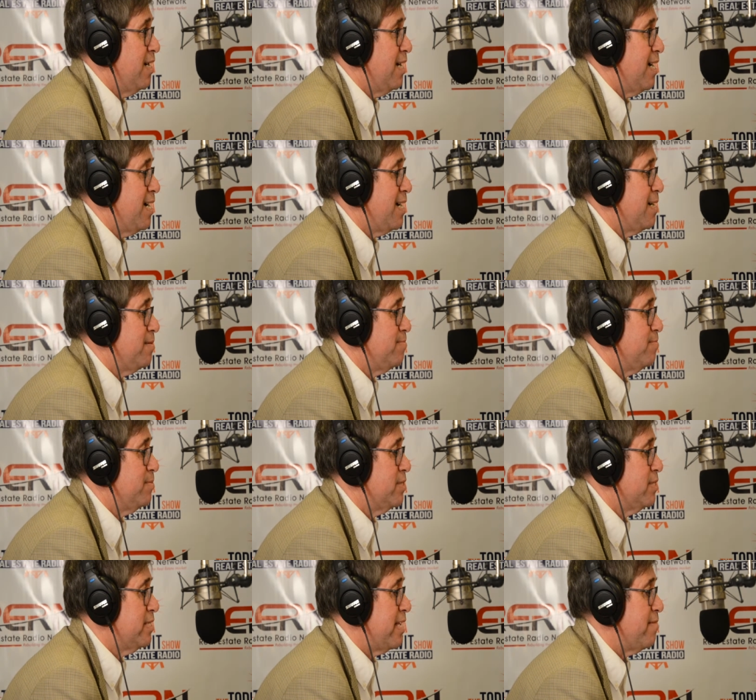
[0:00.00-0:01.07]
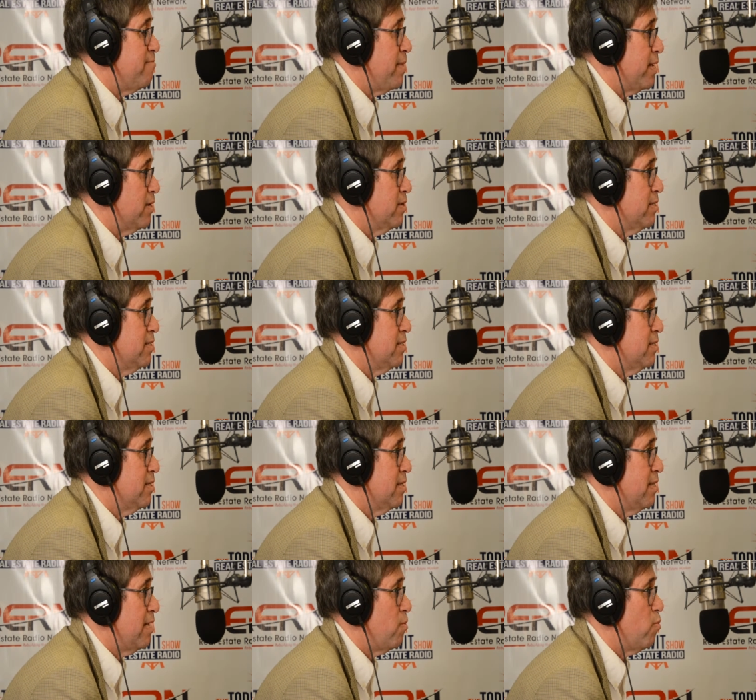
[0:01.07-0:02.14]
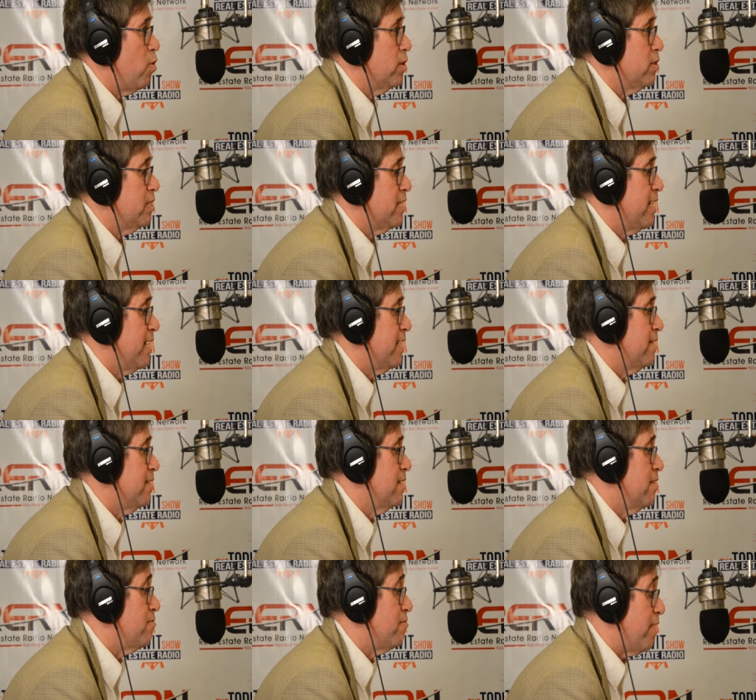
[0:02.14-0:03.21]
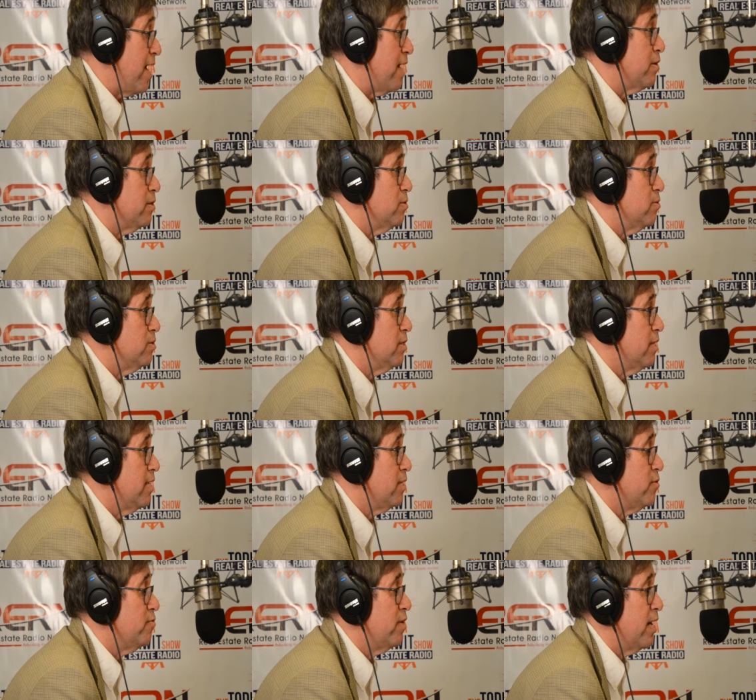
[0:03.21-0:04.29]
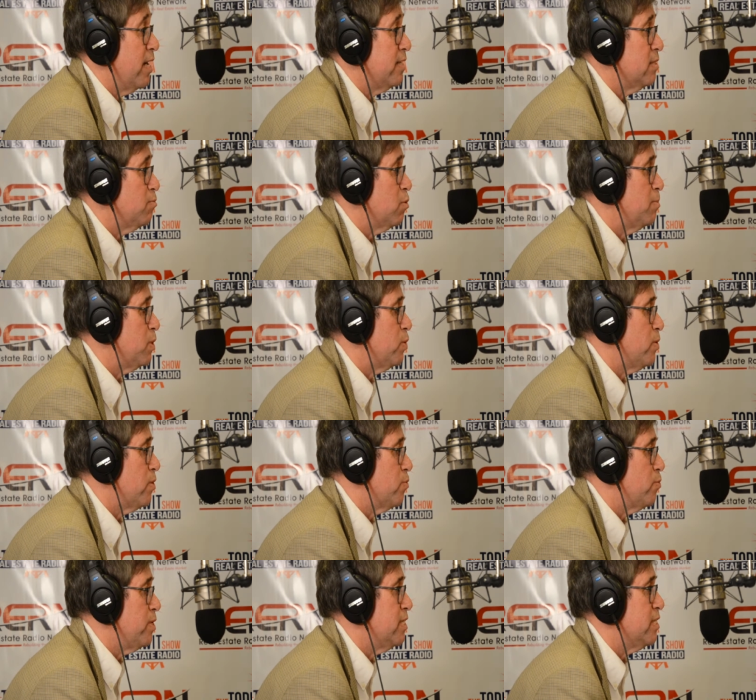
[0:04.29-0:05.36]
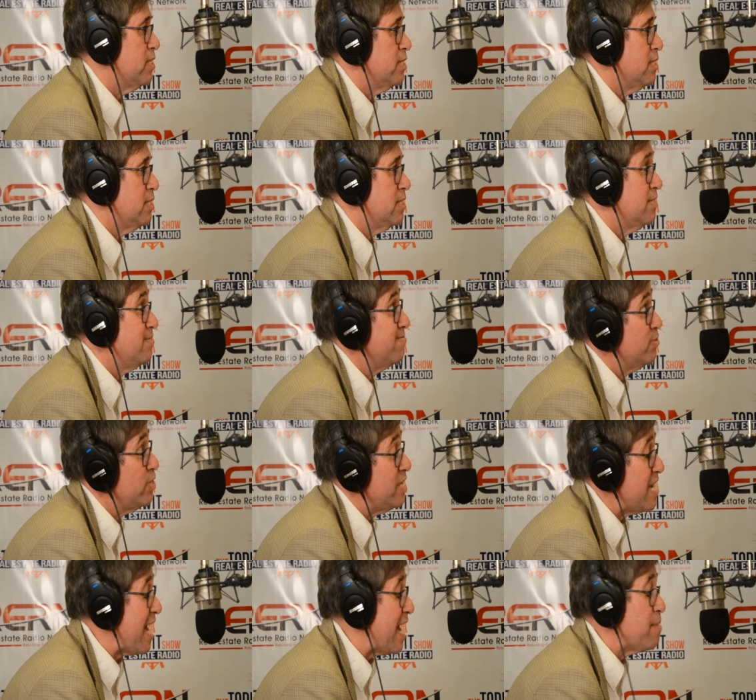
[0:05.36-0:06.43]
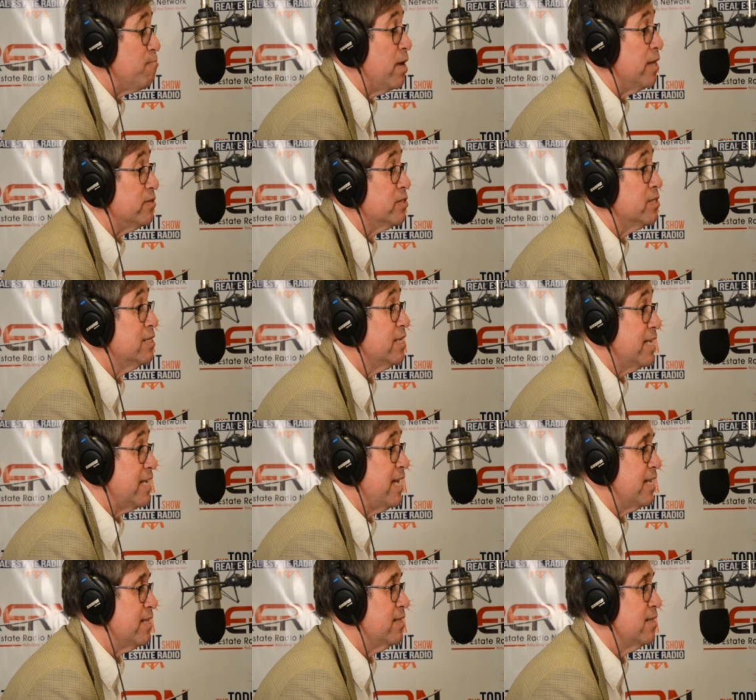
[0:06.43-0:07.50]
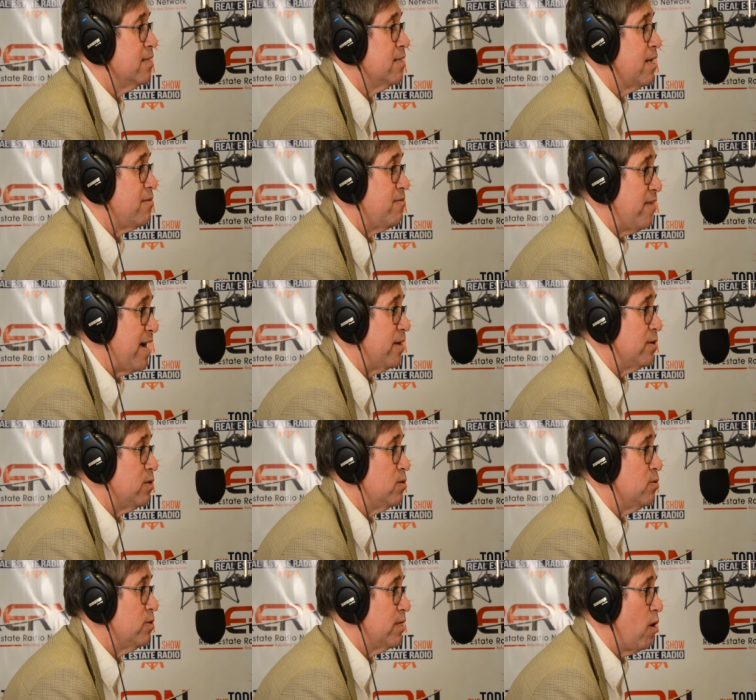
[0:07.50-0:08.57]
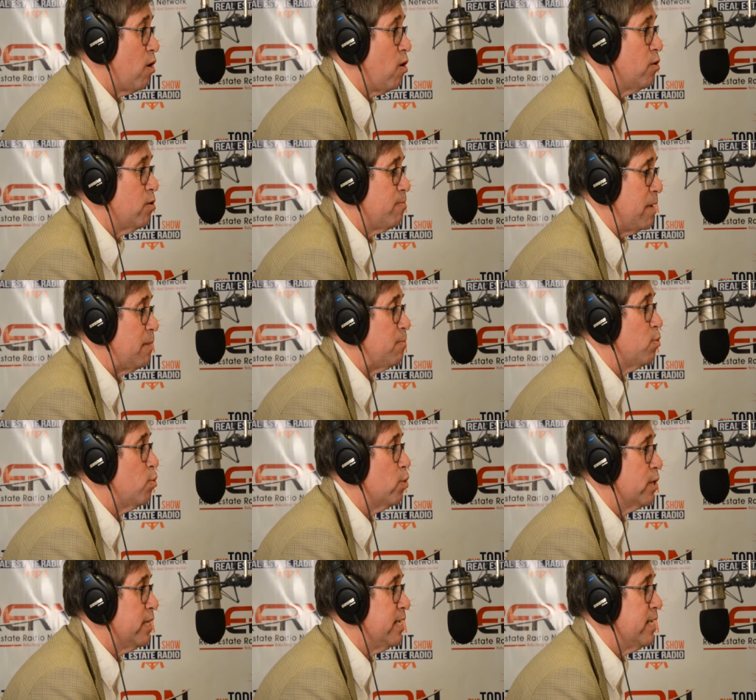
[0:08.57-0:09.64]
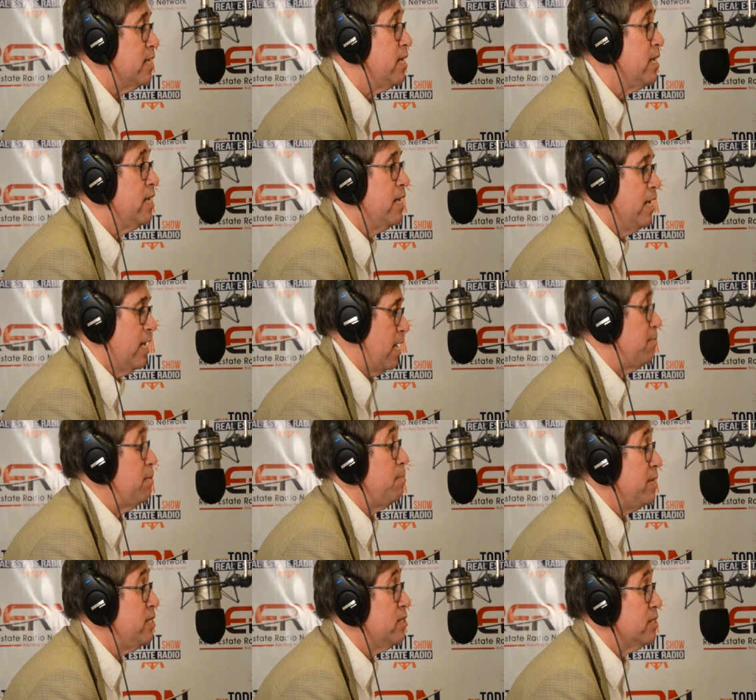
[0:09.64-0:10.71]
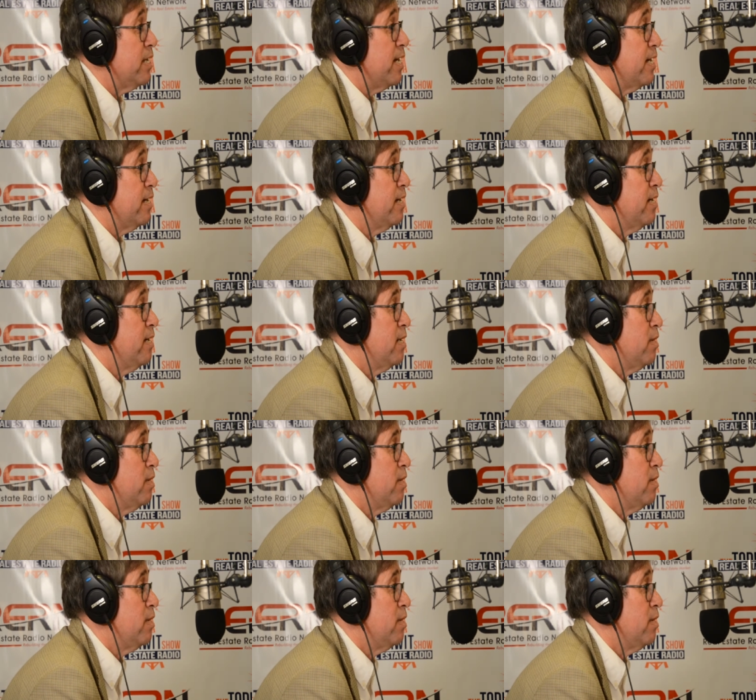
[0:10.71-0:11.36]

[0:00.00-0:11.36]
Um, the state of Maryland, they want to get a value, and you've got somewhere between three to three to nine months to get a value and all the paperwork in. And I'm a piece of that